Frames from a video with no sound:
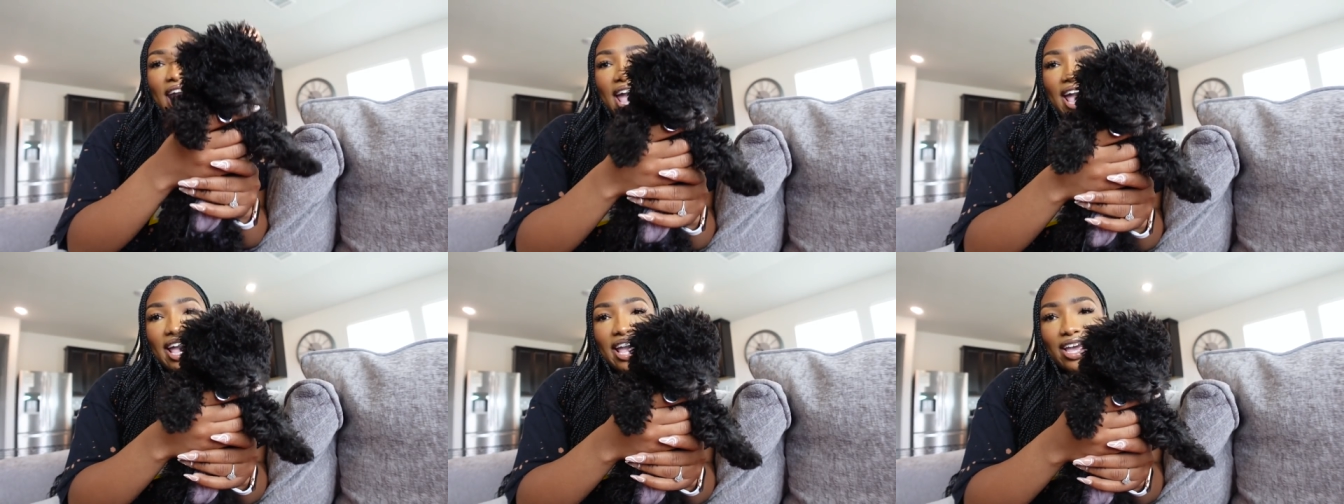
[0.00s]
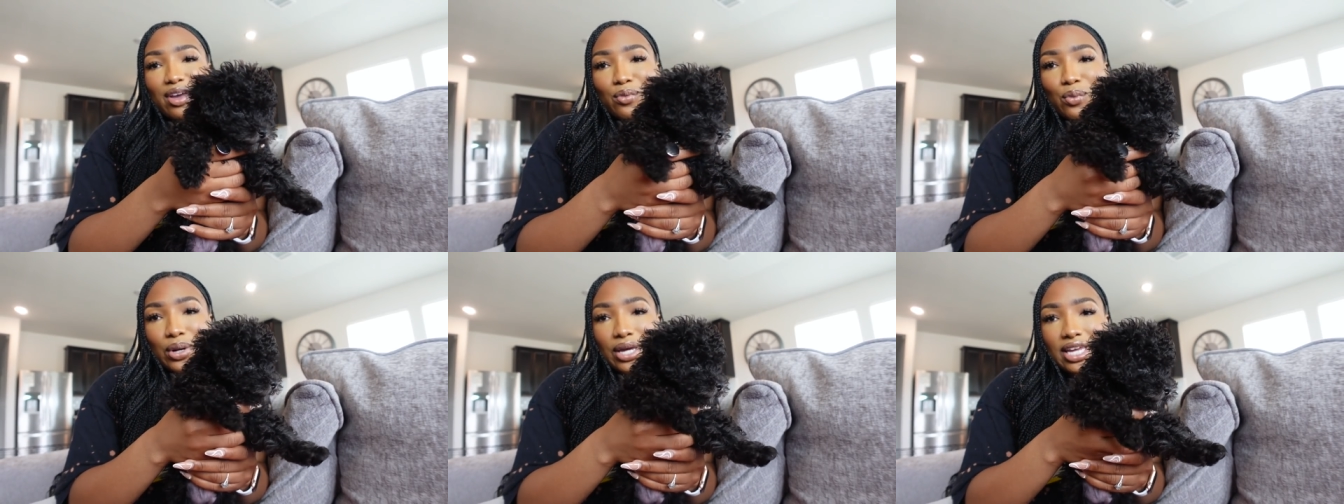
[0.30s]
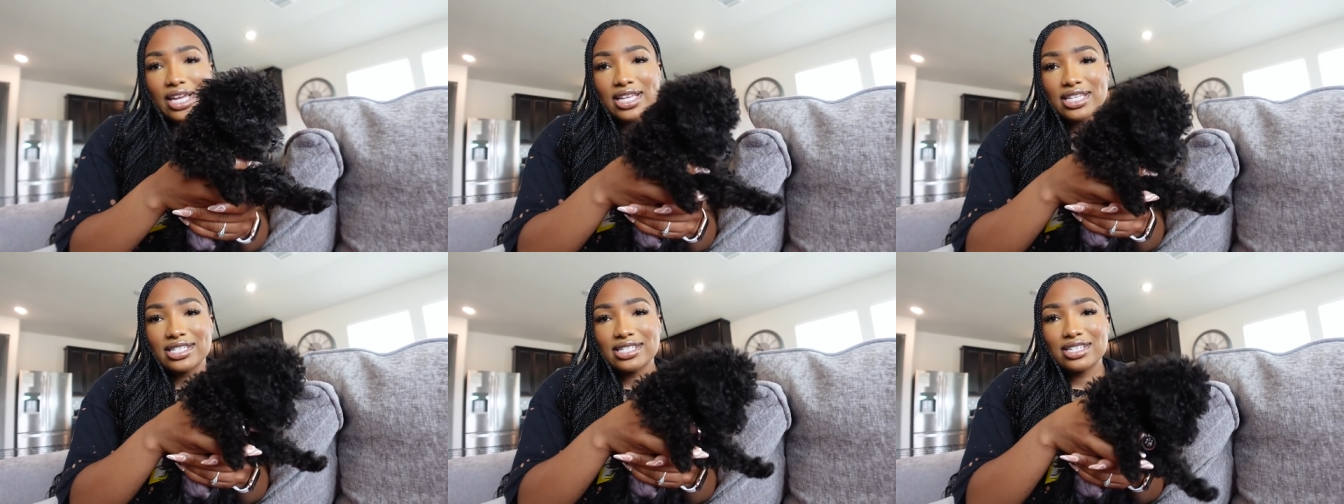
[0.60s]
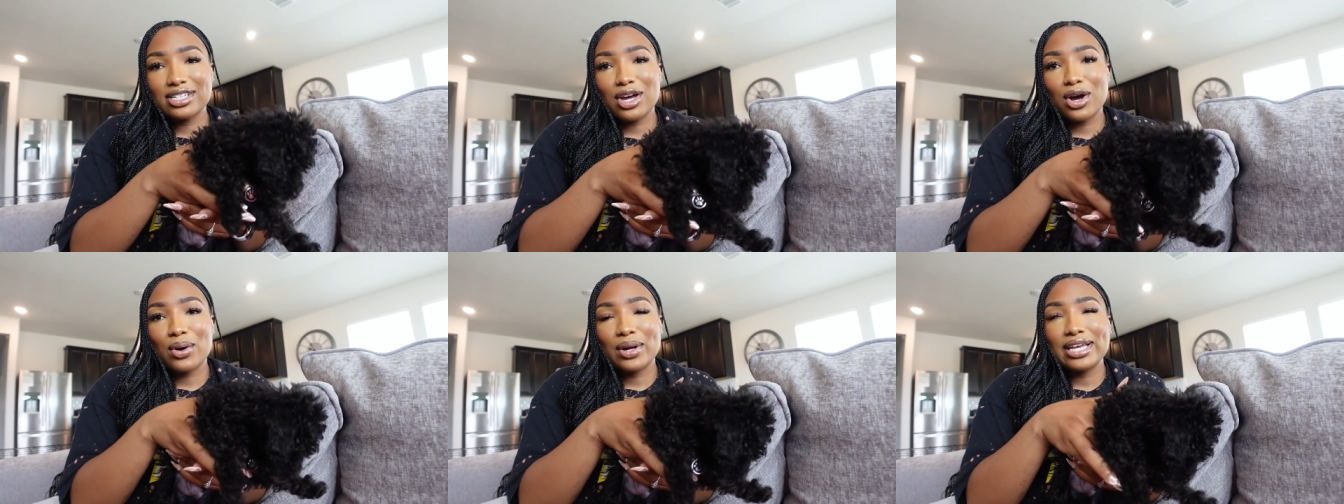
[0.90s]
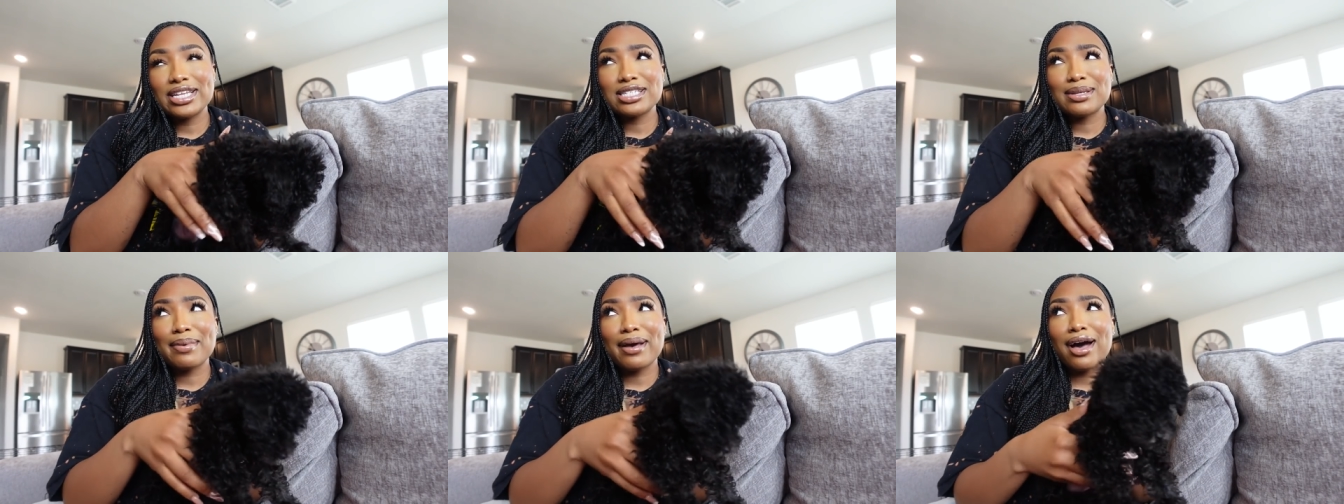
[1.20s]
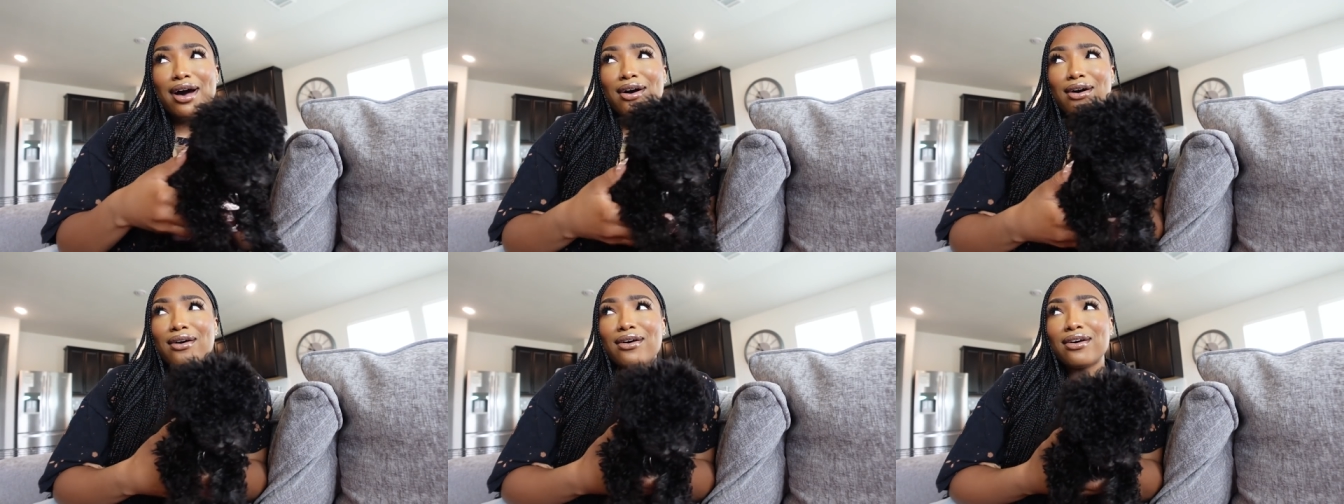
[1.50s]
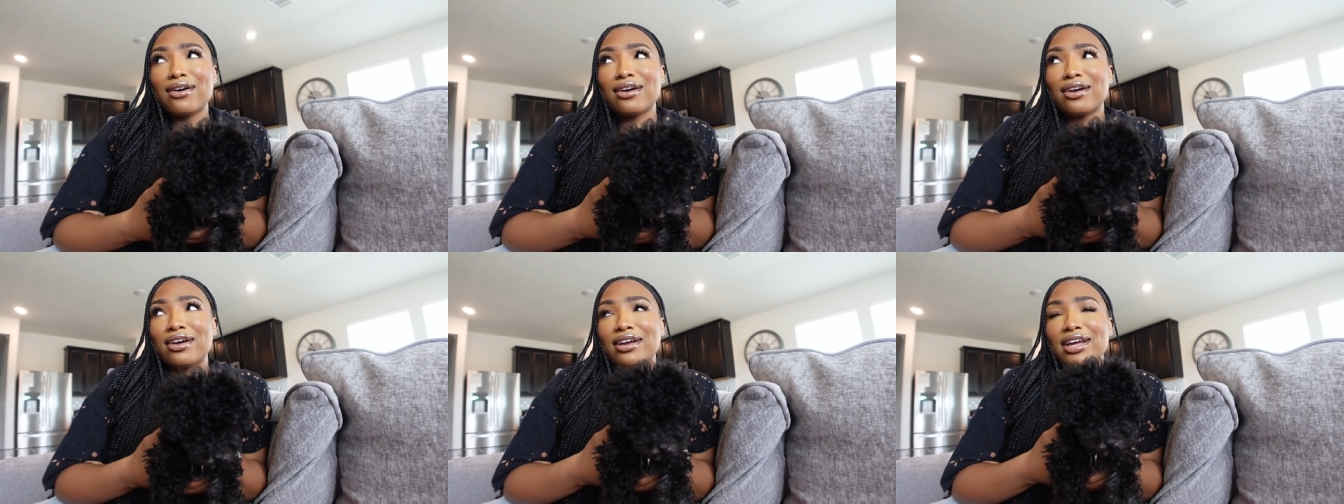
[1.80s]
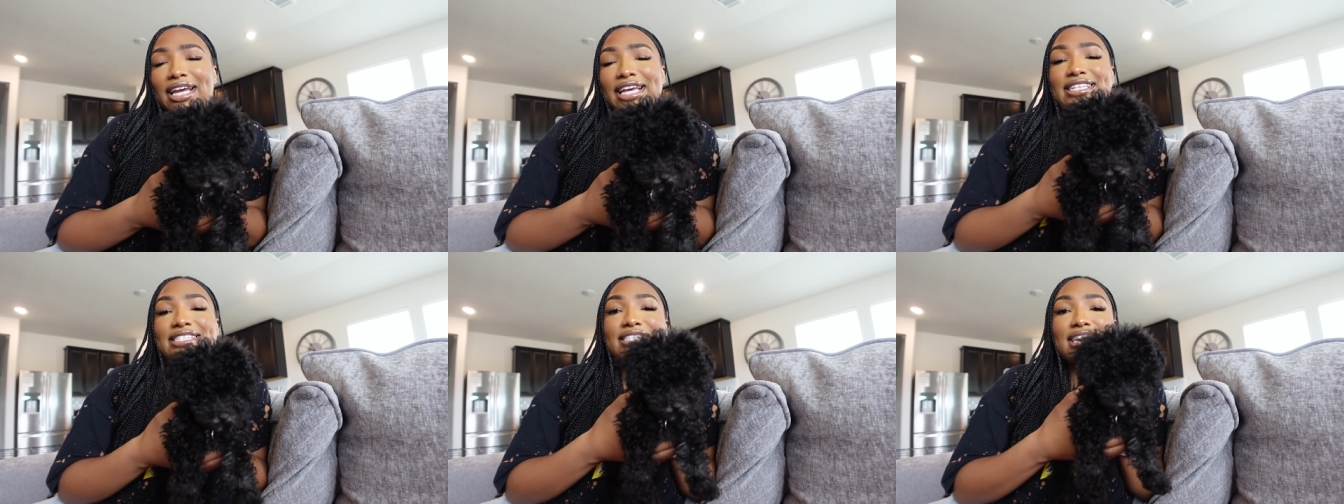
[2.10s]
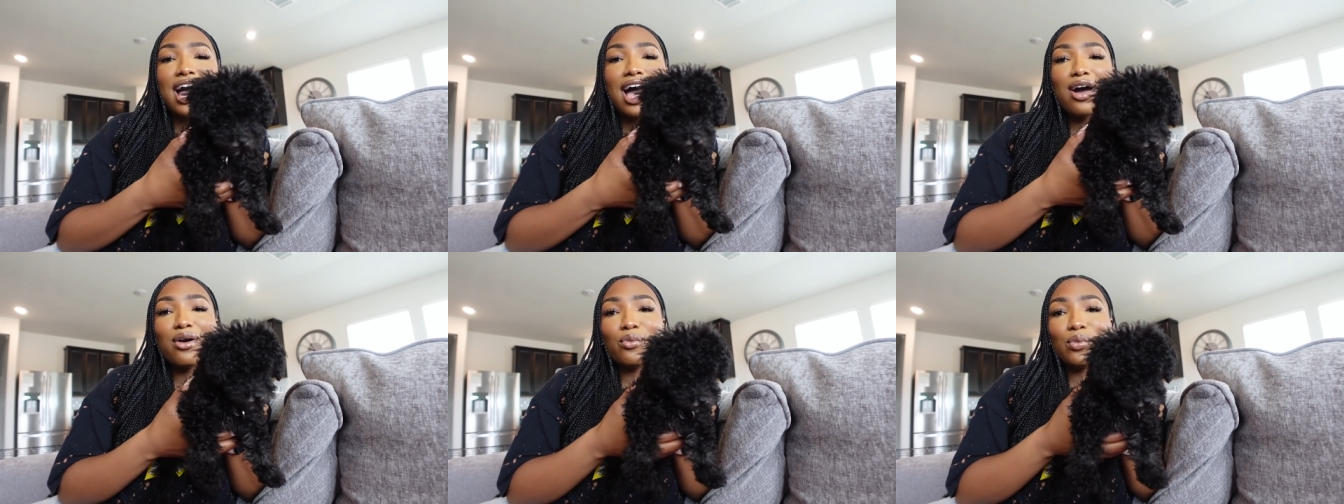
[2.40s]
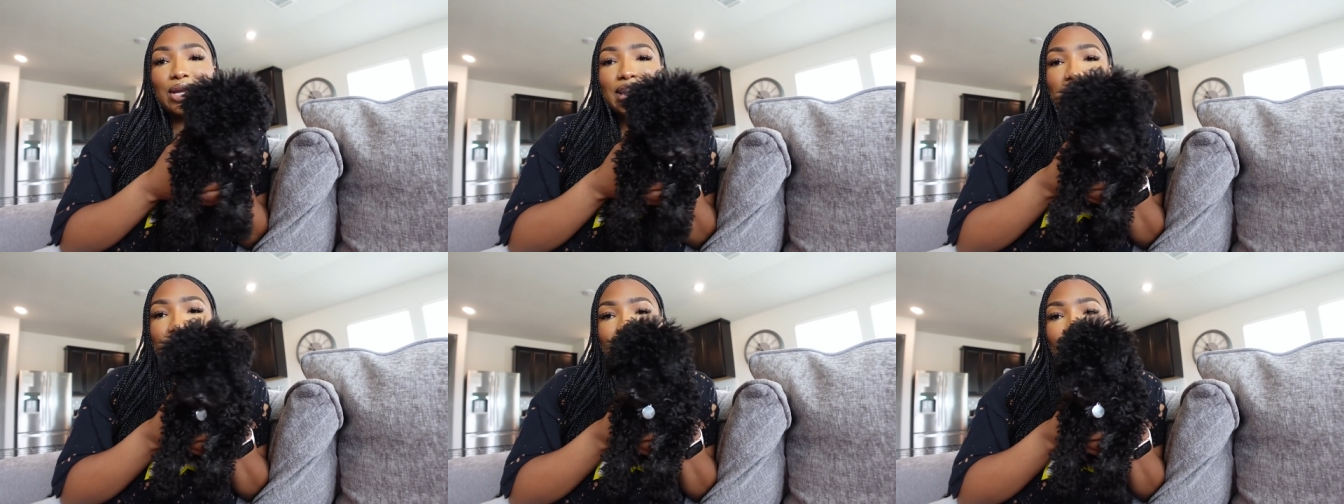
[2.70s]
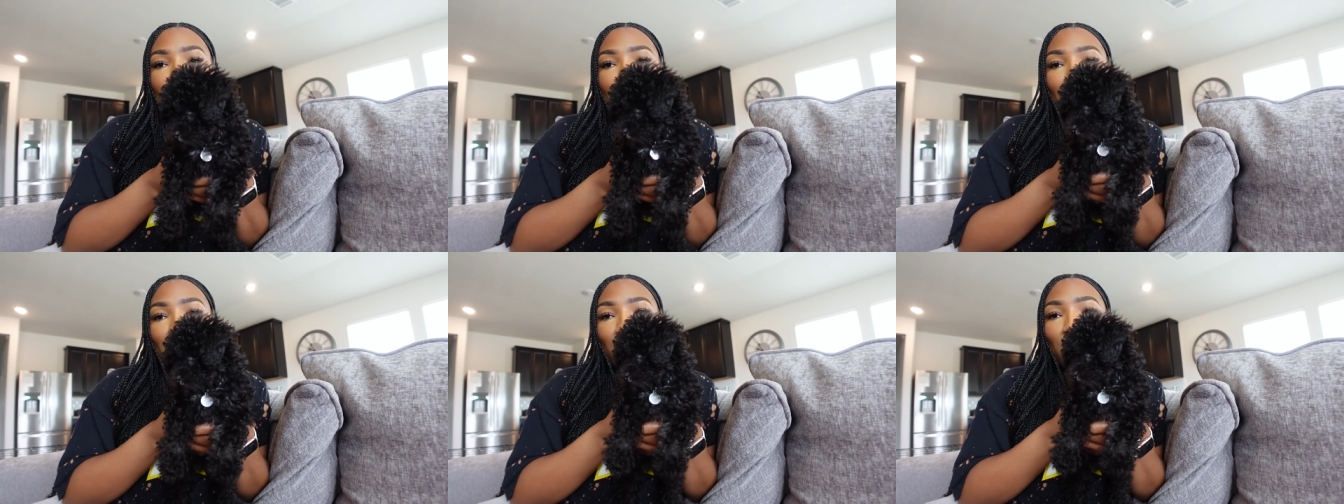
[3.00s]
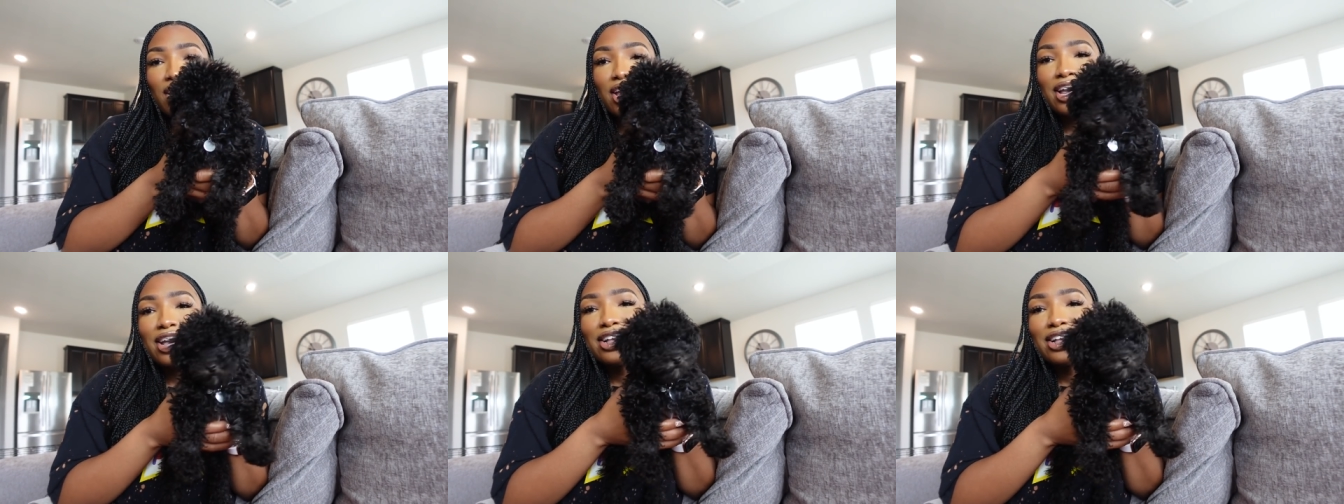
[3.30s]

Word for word: eight weeks? No, he's about, he's nine weeks now.